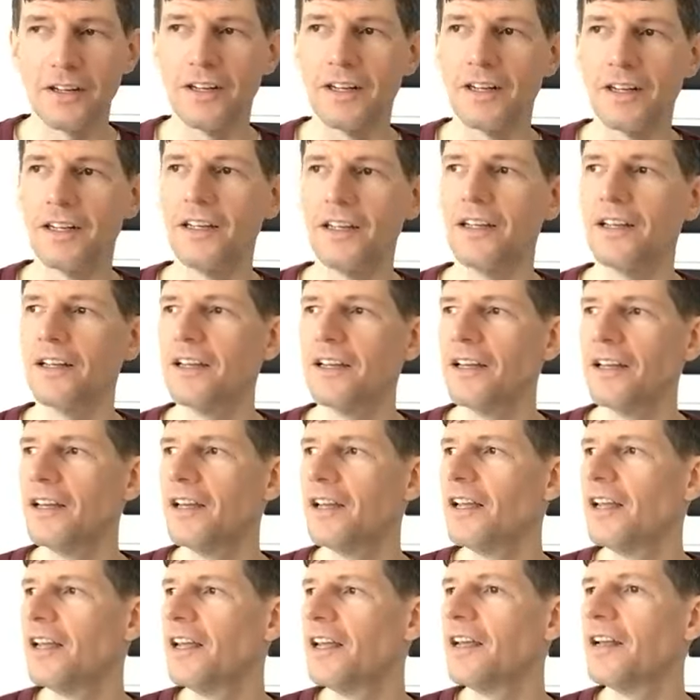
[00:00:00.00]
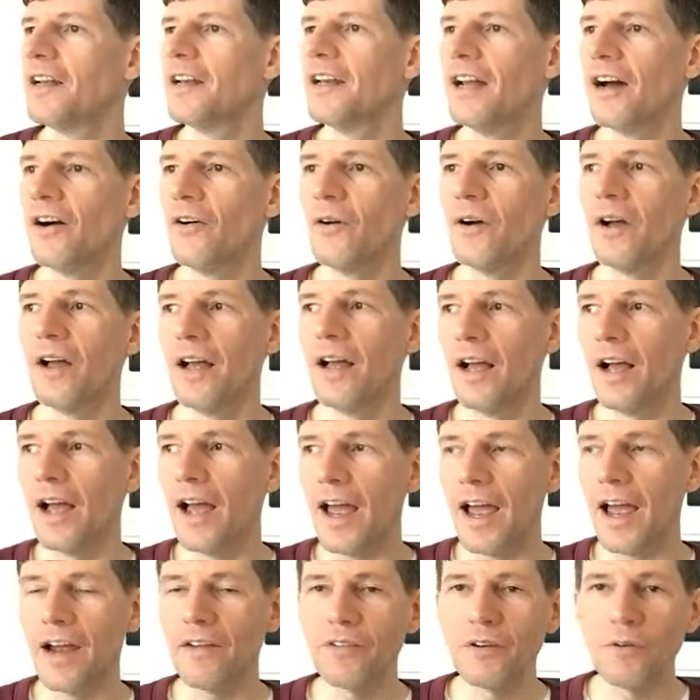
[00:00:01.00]
Right? Now,
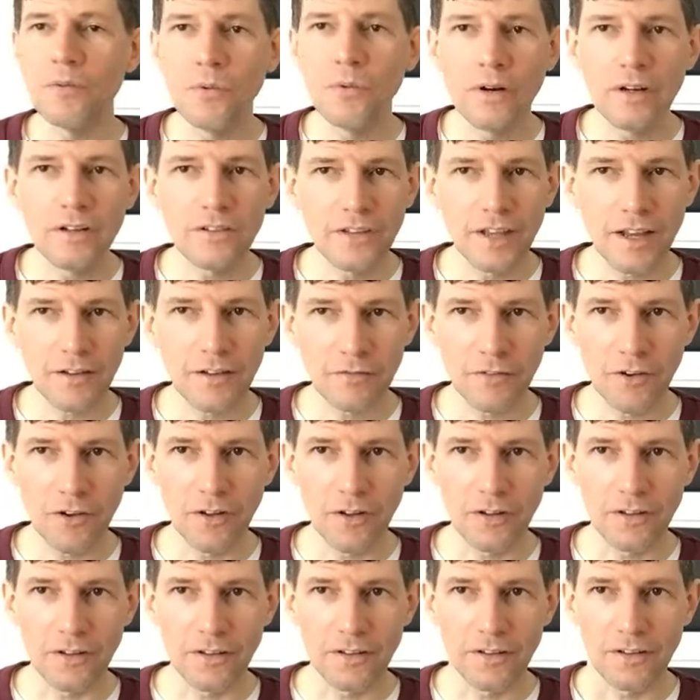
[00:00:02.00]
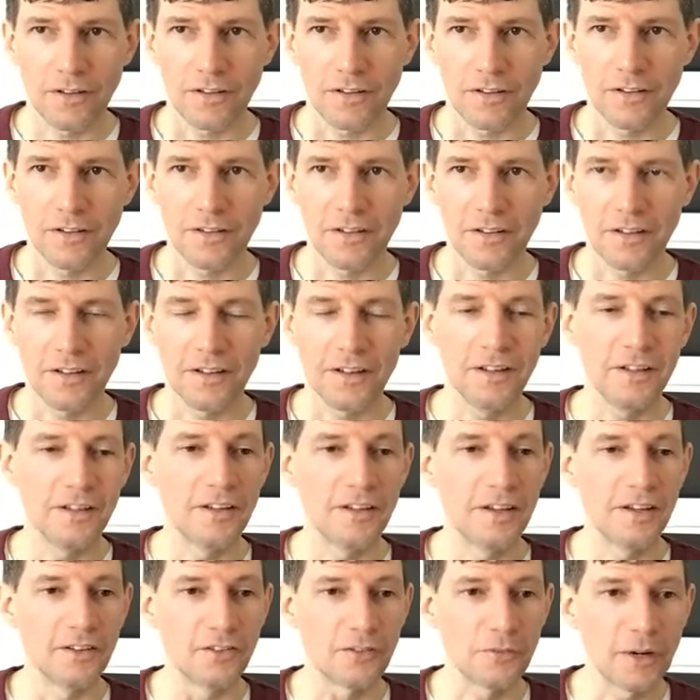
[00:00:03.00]
everyone is at fault.
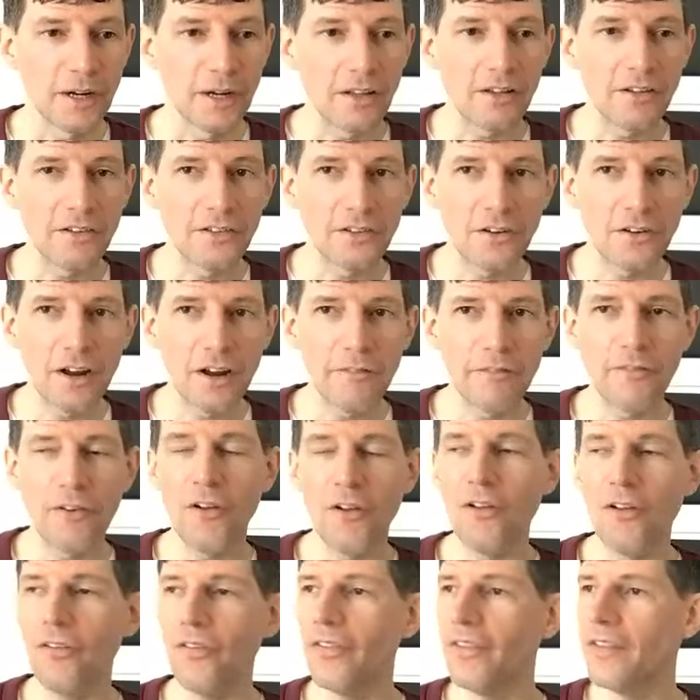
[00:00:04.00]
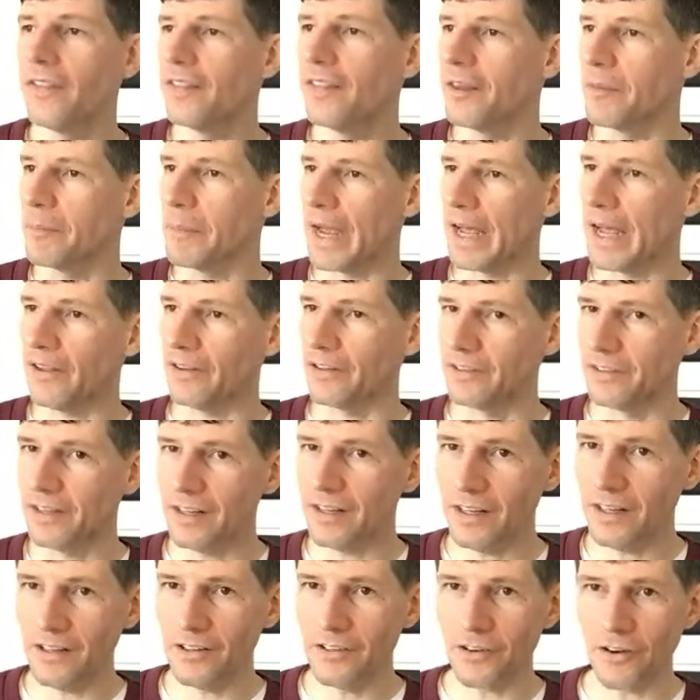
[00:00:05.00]
The Israelis are at fault. The
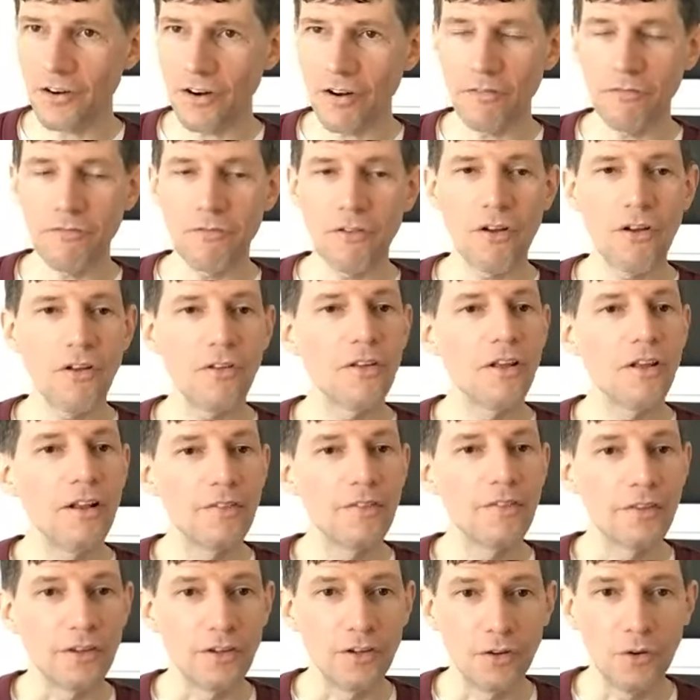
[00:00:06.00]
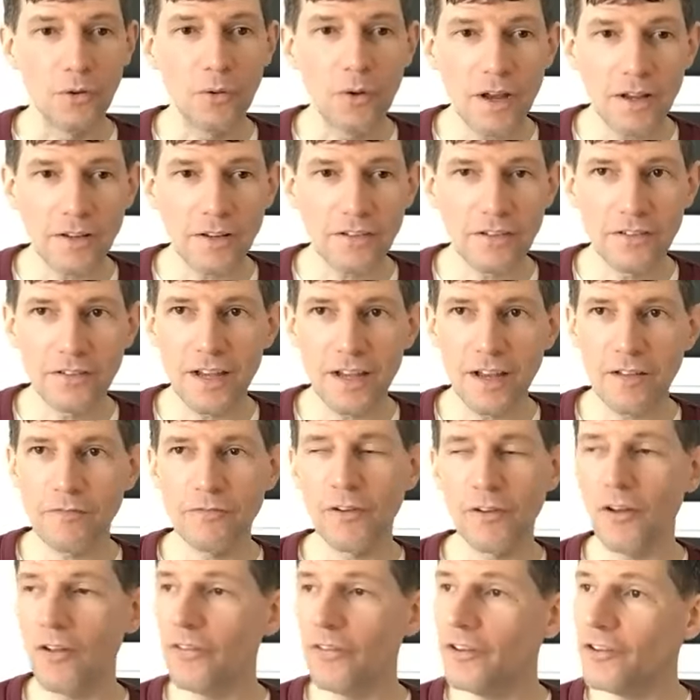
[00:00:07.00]
Palestinians are at fault. The US is
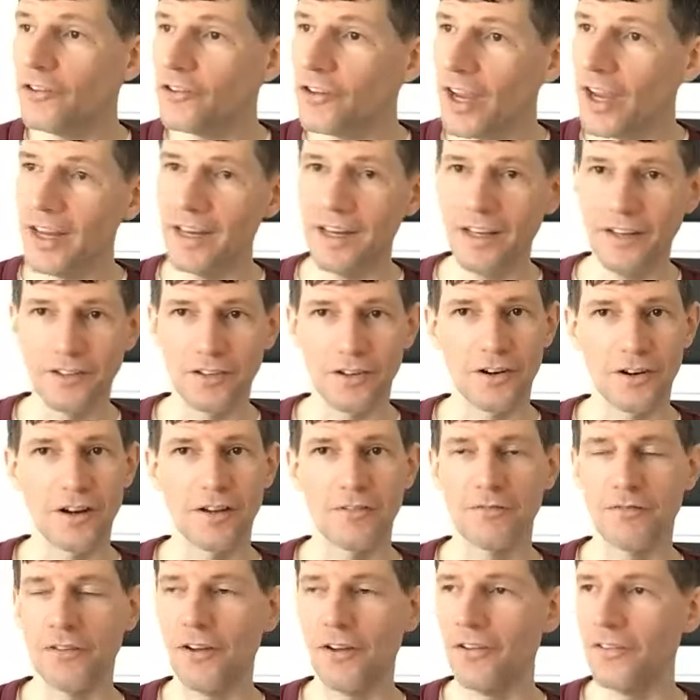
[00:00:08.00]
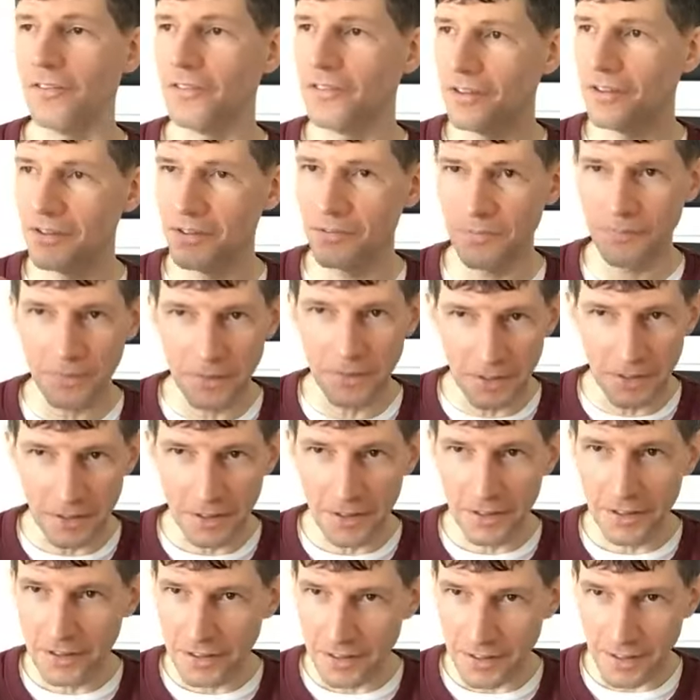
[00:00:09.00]
at fault. The Chinese are at fault. The,
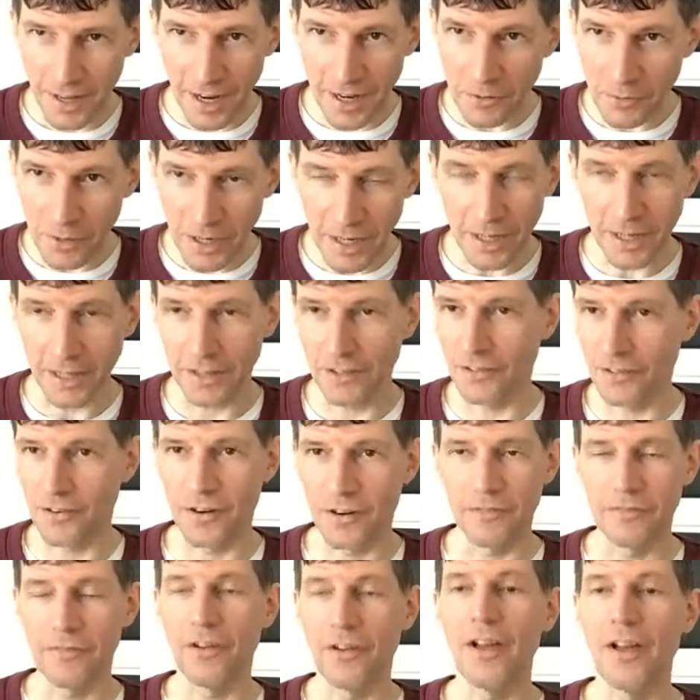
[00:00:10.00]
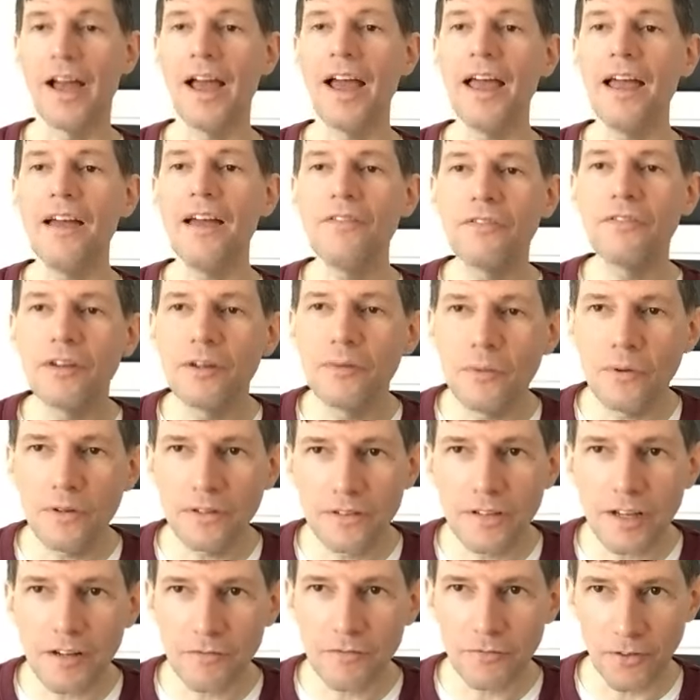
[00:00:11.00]
the Iranians are at fault.
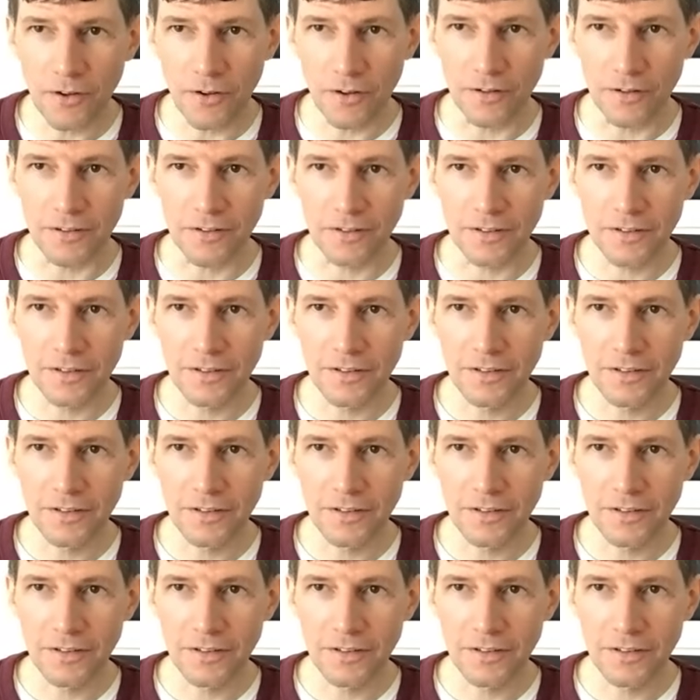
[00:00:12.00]
Everyone's at fault.